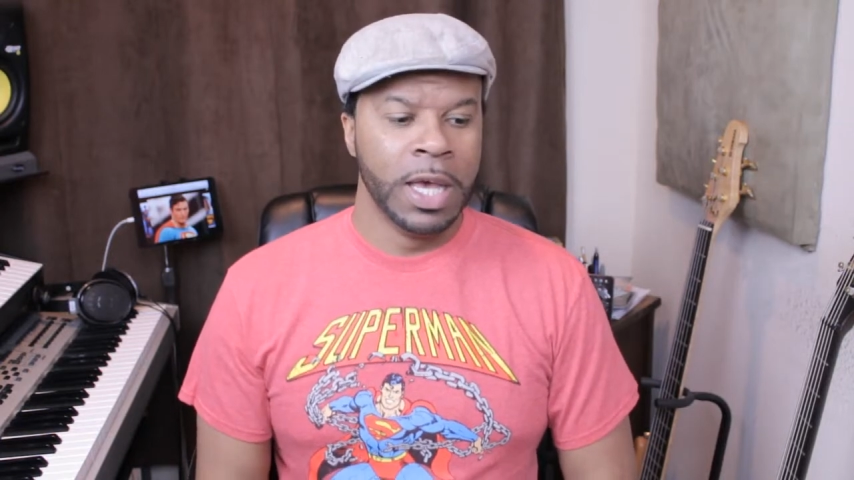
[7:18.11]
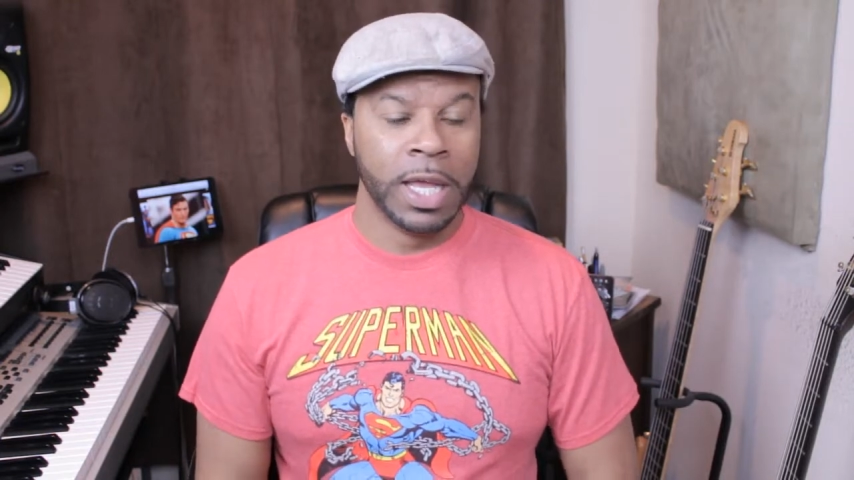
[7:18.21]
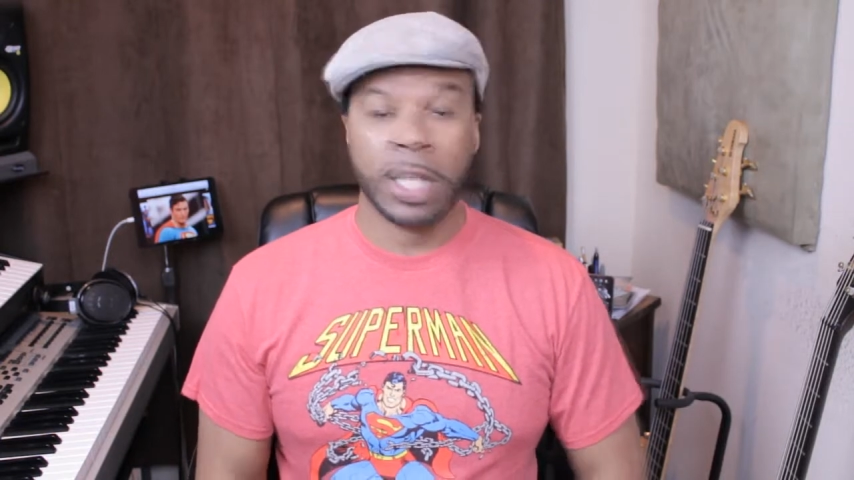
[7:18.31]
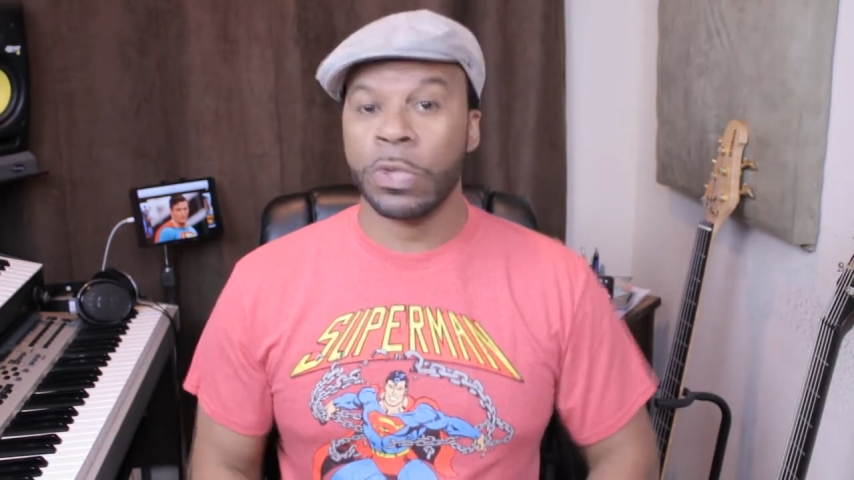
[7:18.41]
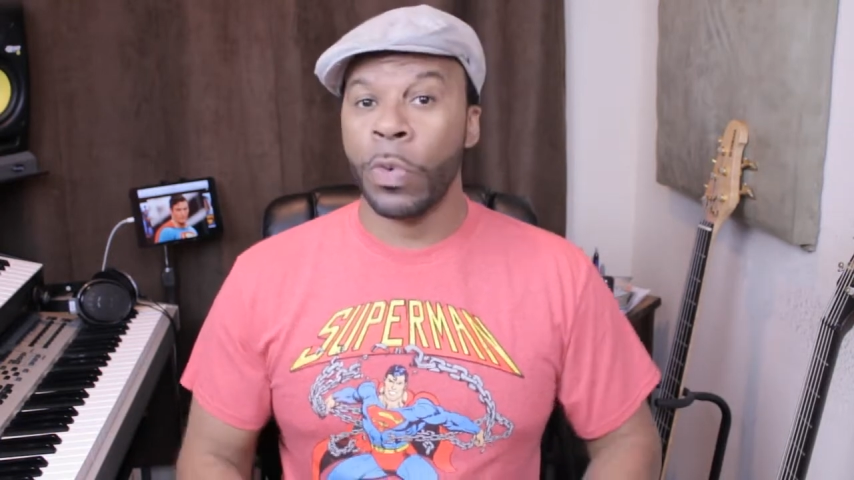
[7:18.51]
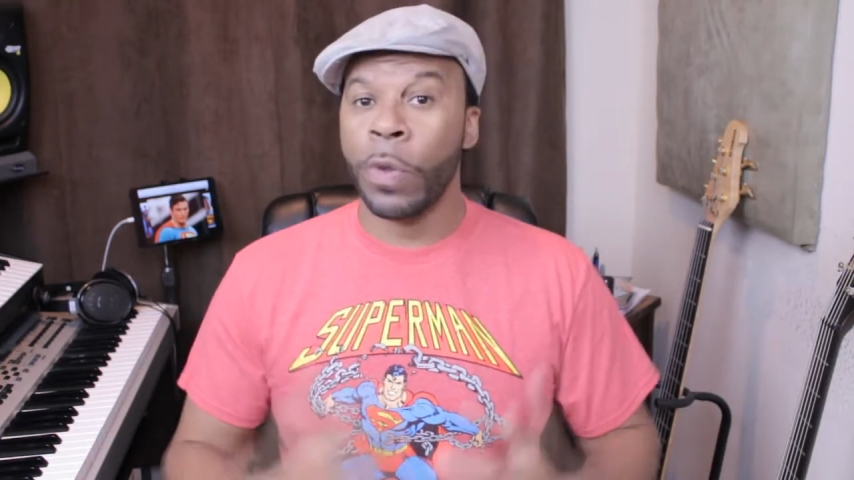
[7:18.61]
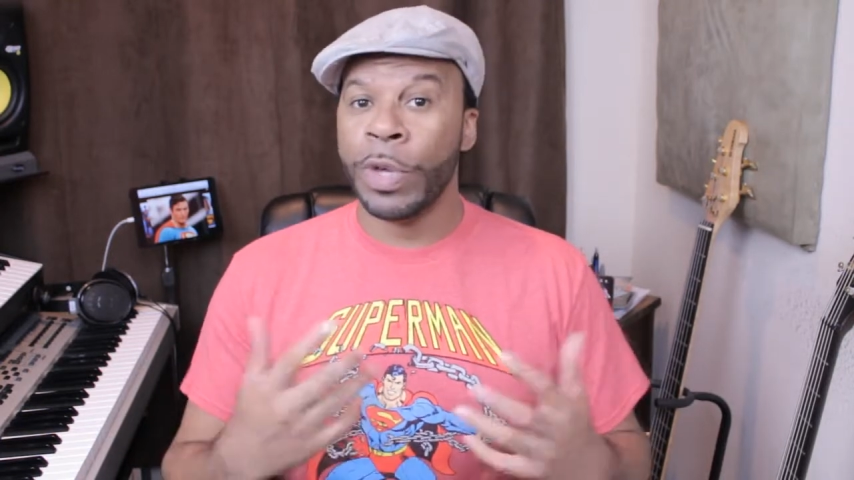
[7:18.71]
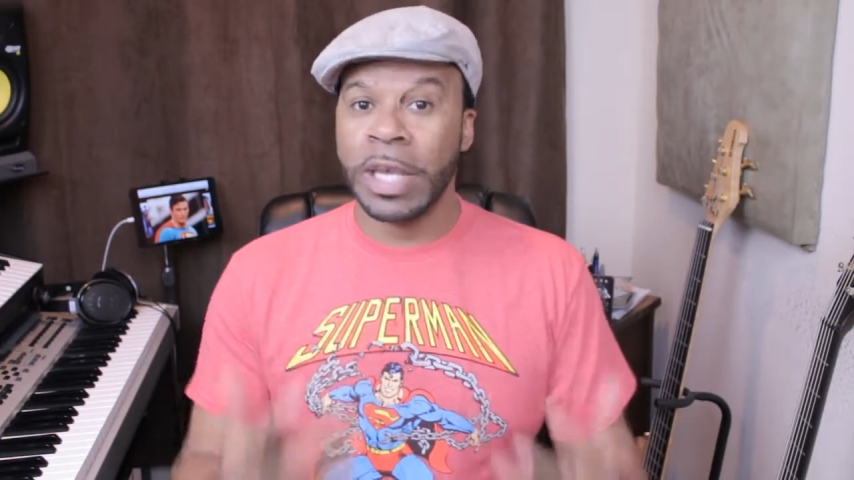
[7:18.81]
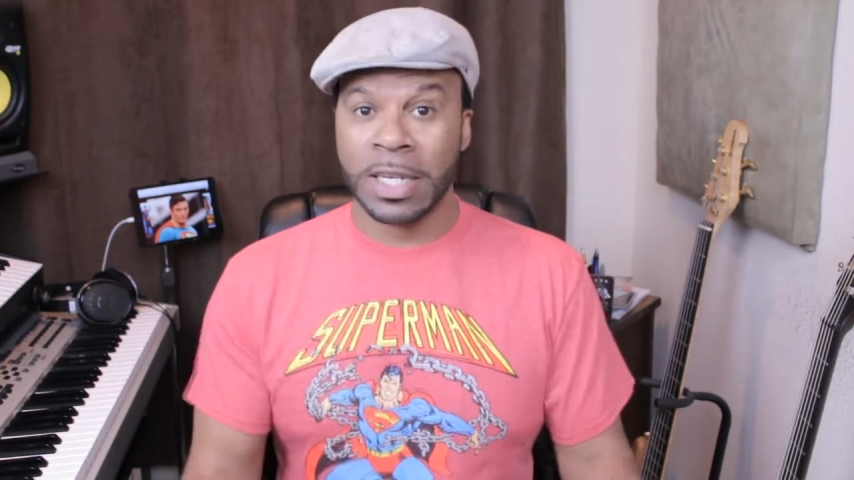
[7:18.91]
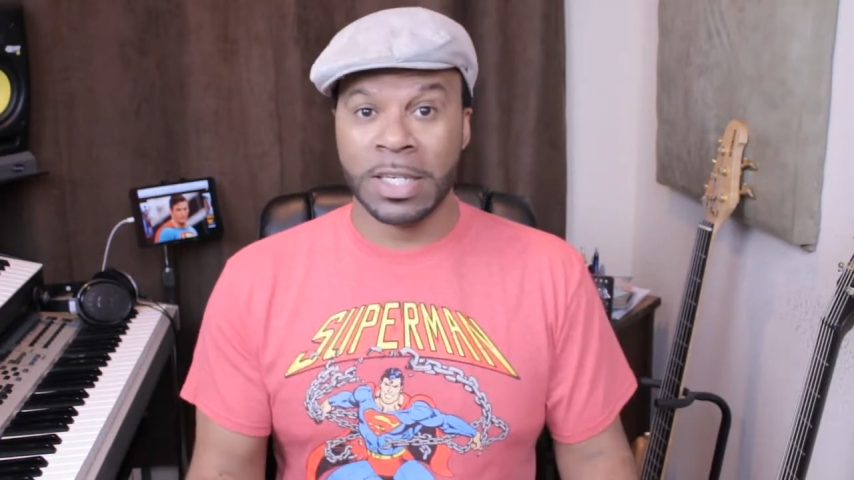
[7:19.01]
and it's where
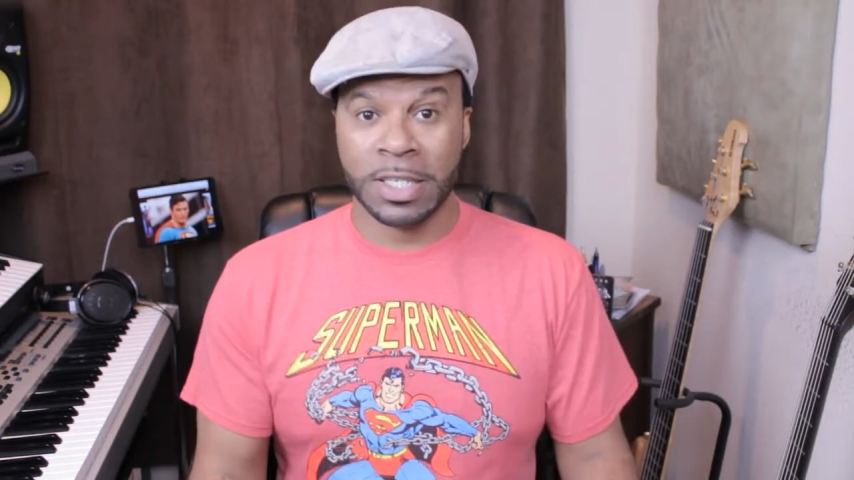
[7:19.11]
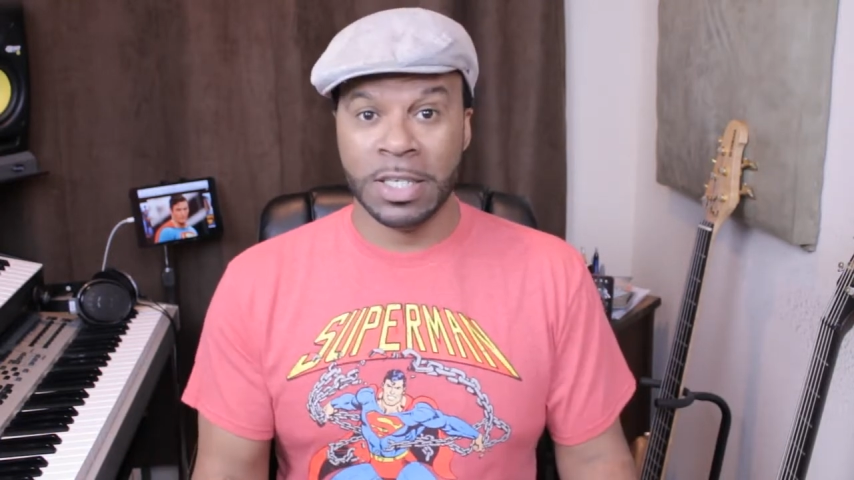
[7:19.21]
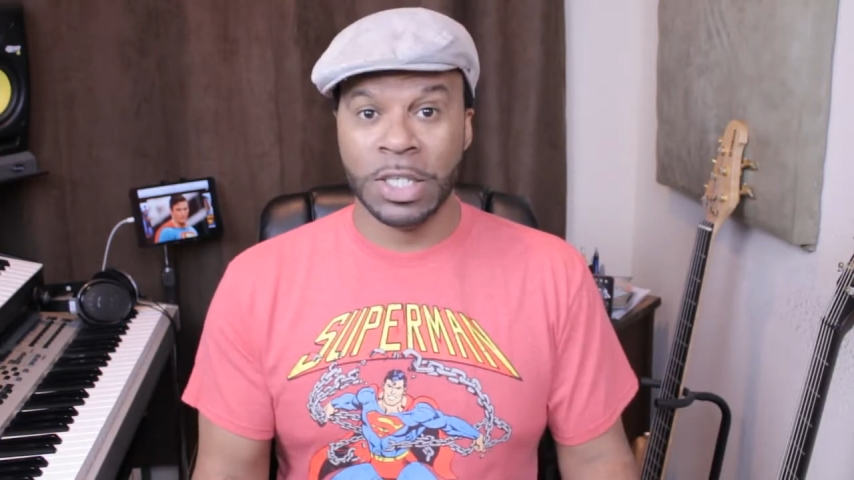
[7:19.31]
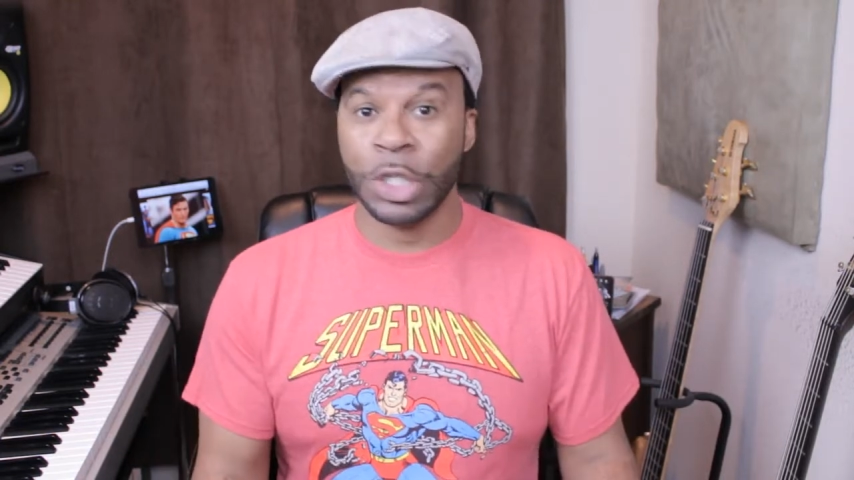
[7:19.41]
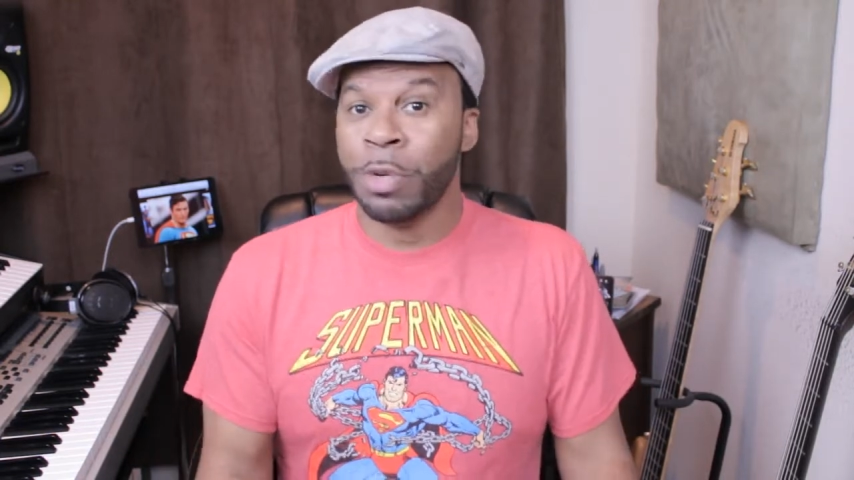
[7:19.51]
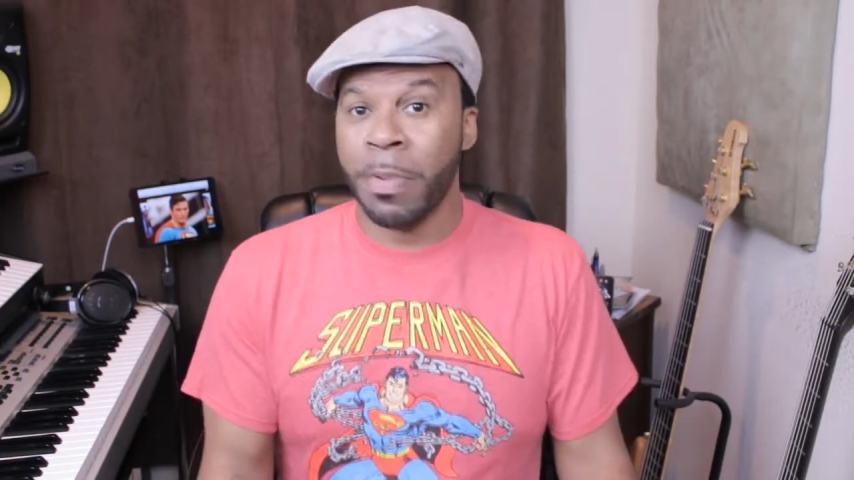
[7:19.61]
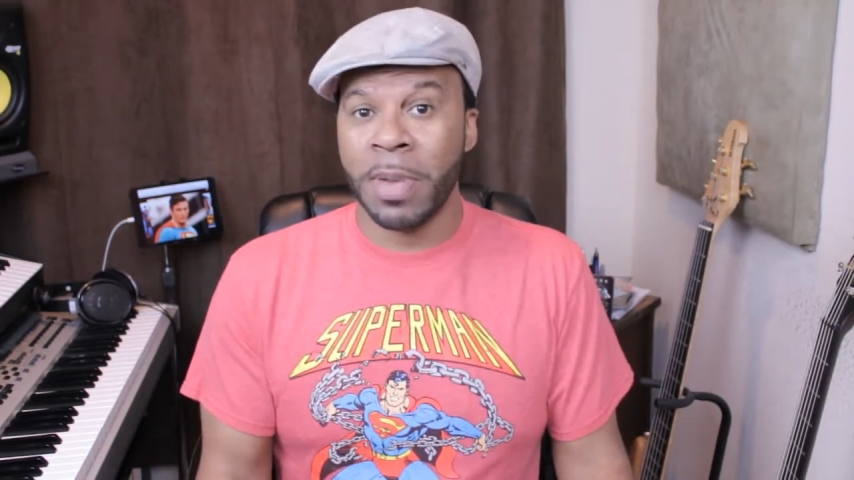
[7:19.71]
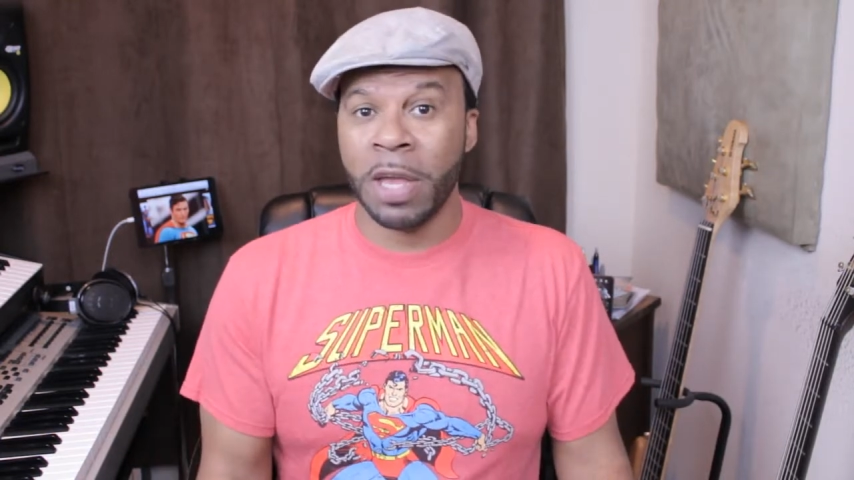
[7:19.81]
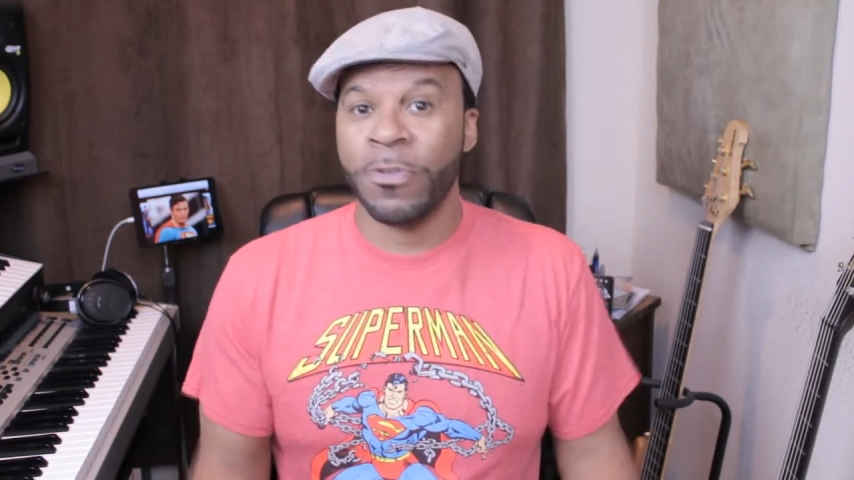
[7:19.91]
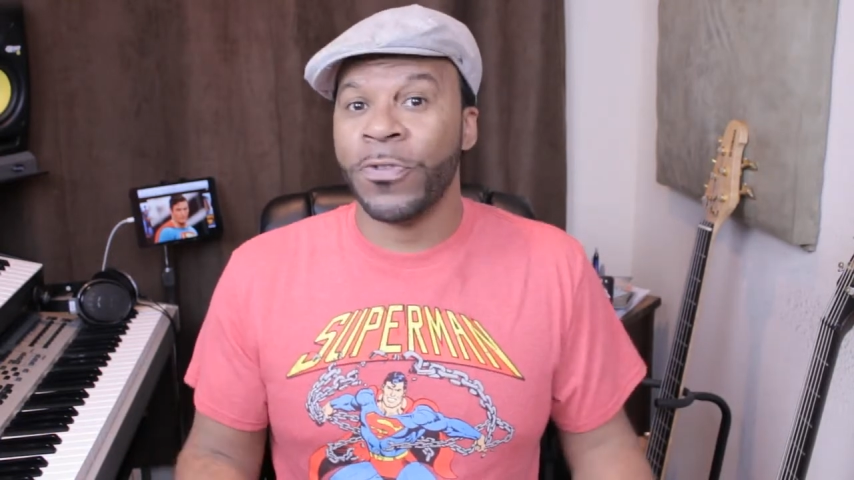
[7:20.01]
we get to see Superman